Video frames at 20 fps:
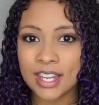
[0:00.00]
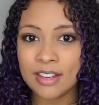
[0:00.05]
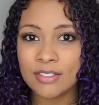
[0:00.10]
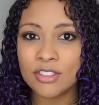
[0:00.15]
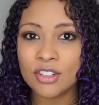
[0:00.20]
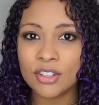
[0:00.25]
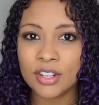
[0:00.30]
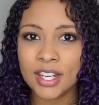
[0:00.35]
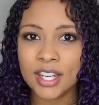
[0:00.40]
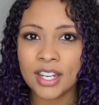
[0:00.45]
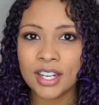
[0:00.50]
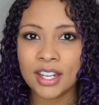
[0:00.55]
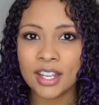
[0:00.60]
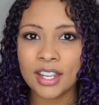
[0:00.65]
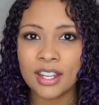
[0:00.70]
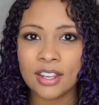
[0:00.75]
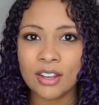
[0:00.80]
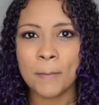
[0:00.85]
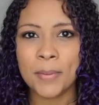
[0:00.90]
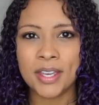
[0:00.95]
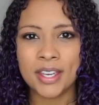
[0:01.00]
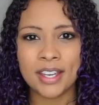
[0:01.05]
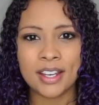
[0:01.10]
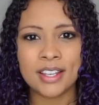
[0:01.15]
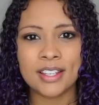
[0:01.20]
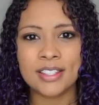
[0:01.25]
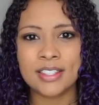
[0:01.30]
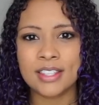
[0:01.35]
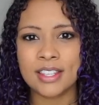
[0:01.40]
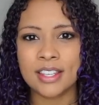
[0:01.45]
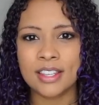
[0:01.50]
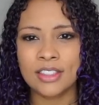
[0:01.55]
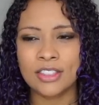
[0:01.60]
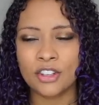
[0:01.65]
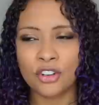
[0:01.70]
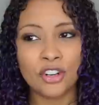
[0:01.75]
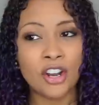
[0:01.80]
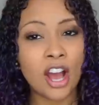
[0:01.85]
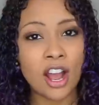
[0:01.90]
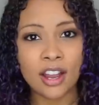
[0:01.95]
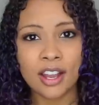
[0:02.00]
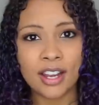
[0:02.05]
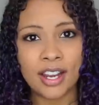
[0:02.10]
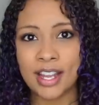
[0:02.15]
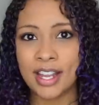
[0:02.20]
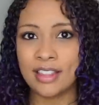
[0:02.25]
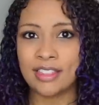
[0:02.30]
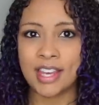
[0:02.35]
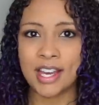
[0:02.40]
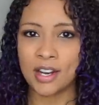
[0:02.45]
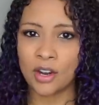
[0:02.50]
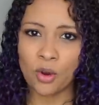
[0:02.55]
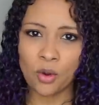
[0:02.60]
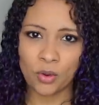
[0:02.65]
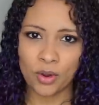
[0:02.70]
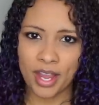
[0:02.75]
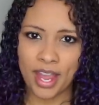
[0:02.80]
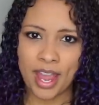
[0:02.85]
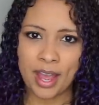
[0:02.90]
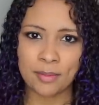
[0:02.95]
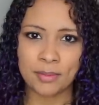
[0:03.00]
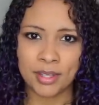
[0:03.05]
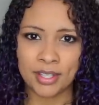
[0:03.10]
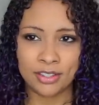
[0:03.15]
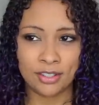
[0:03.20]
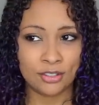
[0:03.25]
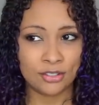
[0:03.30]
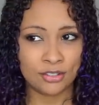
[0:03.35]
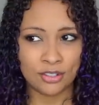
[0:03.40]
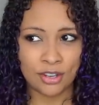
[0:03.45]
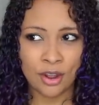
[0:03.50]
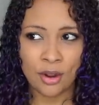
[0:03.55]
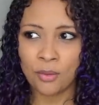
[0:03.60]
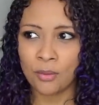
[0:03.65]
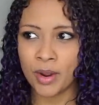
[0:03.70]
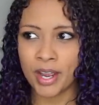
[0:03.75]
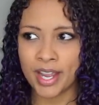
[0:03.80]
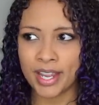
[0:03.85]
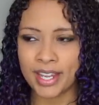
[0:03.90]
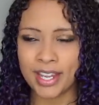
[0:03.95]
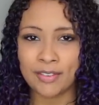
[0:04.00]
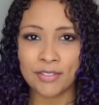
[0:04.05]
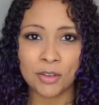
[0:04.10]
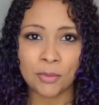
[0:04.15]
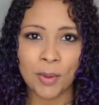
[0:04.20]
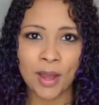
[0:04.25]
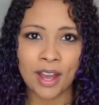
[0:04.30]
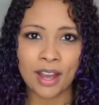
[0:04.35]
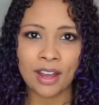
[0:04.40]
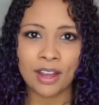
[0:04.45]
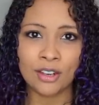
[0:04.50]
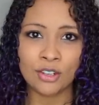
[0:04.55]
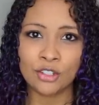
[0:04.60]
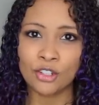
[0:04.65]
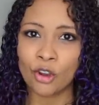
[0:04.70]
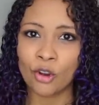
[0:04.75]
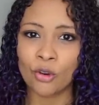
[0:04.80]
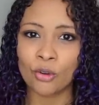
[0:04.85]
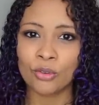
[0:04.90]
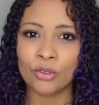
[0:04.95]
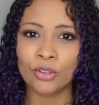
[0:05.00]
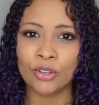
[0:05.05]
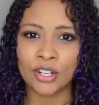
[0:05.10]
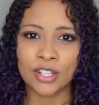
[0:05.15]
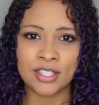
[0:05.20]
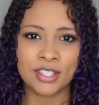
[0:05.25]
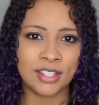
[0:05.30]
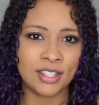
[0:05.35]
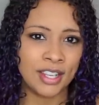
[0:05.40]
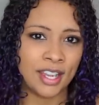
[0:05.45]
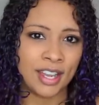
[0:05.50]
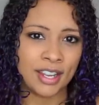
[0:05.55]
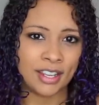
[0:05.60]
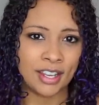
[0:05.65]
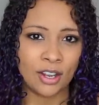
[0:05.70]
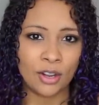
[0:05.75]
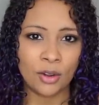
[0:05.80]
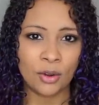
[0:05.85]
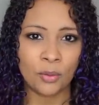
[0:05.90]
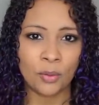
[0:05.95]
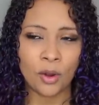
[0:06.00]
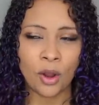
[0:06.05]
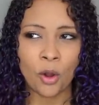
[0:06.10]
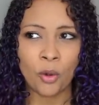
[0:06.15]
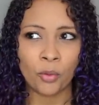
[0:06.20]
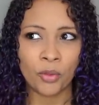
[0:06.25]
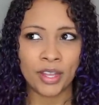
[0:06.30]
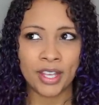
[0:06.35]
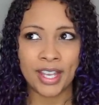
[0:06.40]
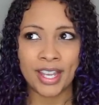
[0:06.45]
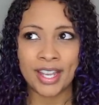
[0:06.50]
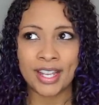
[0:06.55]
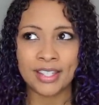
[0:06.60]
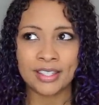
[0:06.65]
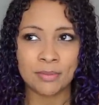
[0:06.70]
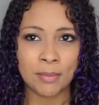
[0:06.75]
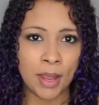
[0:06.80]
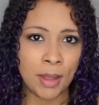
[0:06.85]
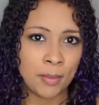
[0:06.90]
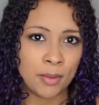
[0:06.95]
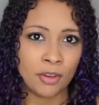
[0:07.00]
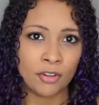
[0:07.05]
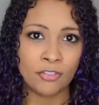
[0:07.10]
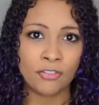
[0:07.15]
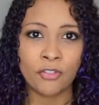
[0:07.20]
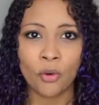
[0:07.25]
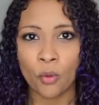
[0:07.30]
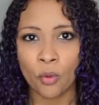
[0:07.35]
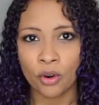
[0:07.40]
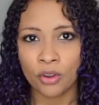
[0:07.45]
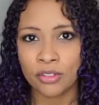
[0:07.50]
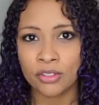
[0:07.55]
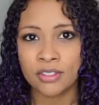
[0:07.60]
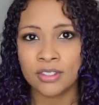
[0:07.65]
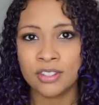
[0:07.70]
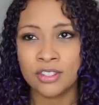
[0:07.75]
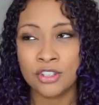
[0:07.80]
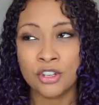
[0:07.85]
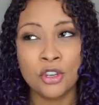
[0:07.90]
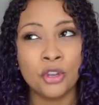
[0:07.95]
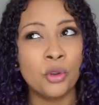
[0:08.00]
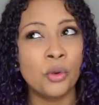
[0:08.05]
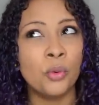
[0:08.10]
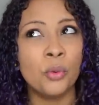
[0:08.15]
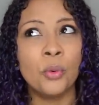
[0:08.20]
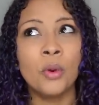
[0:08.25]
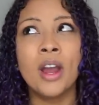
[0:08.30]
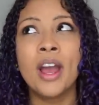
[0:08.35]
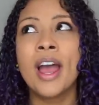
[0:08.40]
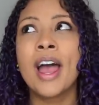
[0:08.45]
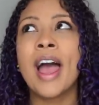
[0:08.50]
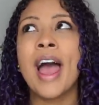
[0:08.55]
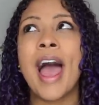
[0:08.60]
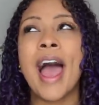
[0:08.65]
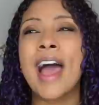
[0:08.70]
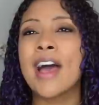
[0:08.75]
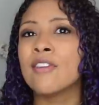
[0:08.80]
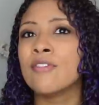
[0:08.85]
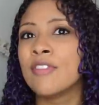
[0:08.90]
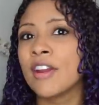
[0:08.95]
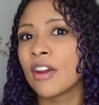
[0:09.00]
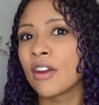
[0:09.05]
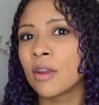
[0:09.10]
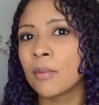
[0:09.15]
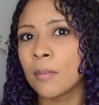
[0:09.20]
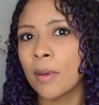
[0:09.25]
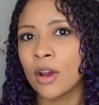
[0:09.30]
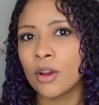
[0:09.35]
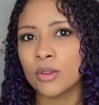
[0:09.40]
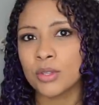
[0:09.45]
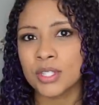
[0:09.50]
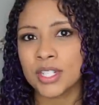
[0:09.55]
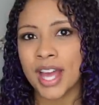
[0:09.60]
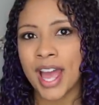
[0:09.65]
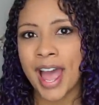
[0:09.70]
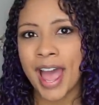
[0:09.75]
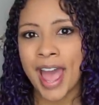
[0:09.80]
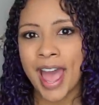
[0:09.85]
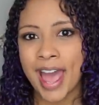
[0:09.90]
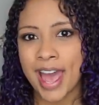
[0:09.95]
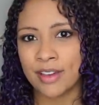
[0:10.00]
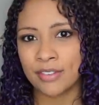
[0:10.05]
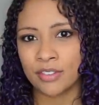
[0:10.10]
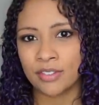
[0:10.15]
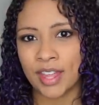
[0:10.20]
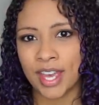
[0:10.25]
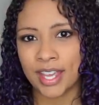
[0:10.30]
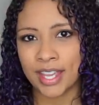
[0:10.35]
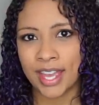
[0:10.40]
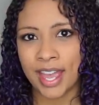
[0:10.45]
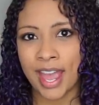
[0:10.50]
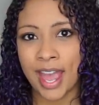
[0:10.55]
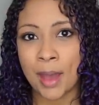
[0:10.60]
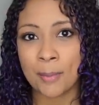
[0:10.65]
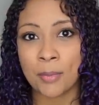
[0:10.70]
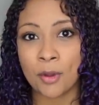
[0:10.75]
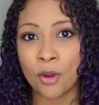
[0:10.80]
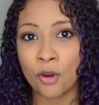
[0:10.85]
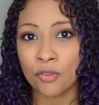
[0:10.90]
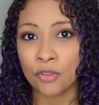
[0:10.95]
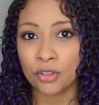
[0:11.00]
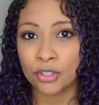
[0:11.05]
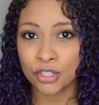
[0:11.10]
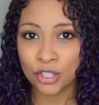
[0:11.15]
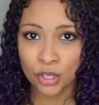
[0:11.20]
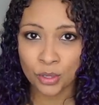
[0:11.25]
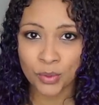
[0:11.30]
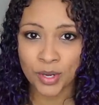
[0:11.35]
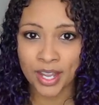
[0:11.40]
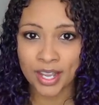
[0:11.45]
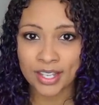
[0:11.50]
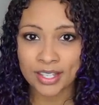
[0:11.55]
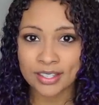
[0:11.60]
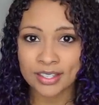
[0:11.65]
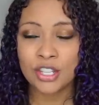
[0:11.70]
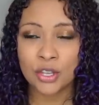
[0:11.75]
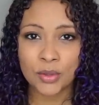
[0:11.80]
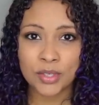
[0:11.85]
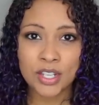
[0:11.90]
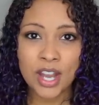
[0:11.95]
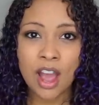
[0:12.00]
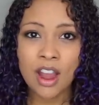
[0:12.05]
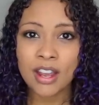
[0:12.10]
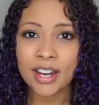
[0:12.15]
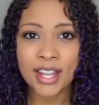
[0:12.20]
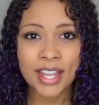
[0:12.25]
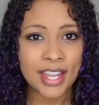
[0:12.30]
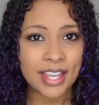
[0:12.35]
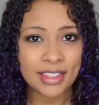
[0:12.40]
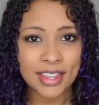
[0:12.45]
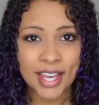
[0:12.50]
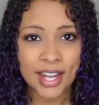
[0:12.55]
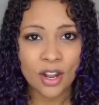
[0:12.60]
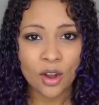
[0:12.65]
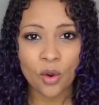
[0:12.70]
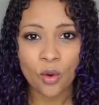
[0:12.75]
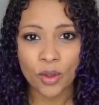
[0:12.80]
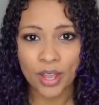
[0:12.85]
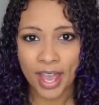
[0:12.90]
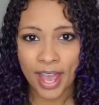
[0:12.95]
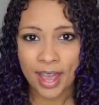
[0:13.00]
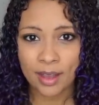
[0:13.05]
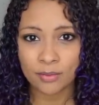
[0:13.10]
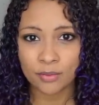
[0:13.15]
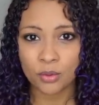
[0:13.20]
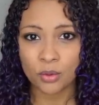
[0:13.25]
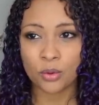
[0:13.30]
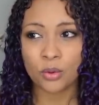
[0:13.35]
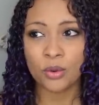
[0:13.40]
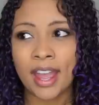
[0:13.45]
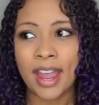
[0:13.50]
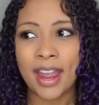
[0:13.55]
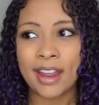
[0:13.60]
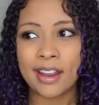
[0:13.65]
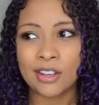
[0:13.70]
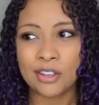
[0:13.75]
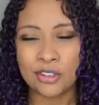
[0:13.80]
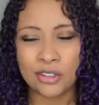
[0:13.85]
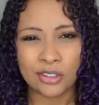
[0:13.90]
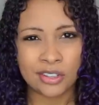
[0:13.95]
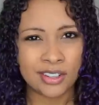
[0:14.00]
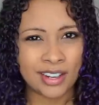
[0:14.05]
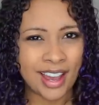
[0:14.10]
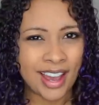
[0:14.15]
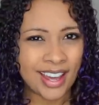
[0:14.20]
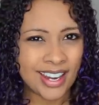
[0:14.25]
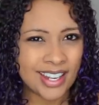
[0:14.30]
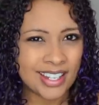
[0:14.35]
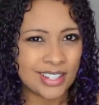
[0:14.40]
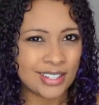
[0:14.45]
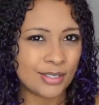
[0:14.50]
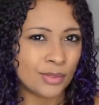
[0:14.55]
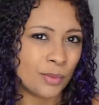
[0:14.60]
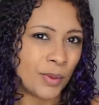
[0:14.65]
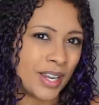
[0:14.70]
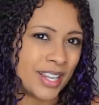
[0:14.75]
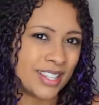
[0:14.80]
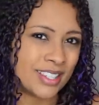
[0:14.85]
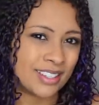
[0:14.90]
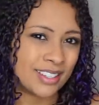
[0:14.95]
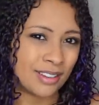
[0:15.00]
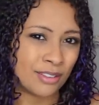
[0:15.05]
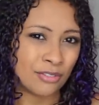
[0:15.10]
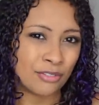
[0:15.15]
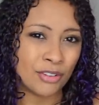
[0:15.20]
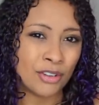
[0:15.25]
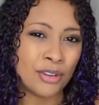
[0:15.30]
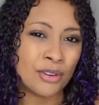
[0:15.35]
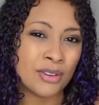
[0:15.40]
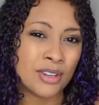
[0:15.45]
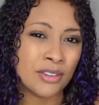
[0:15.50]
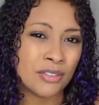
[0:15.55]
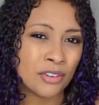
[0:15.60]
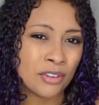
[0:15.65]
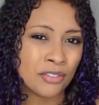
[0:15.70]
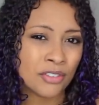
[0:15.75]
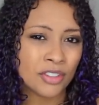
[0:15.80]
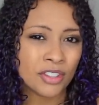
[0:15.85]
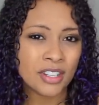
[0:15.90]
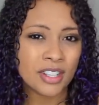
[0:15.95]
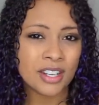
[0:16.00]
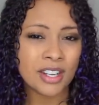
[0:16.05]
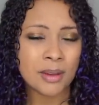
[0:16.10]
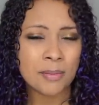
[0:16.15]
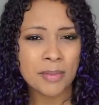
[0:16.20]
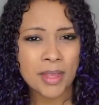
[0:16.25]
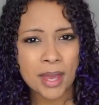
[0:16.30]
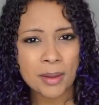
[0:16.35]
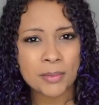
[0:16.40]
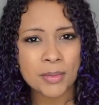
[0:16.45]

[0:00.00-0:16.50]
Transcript: if they're eating, because they're not gonna eat that whole cap. Like, there's no way. Even my adult crested gecko only eats maybe a fourth to, at very most, a half of that cap over 2 days. So it's not gonna eat that whole cap full. And you're kinda just wasting food if you're filling it up that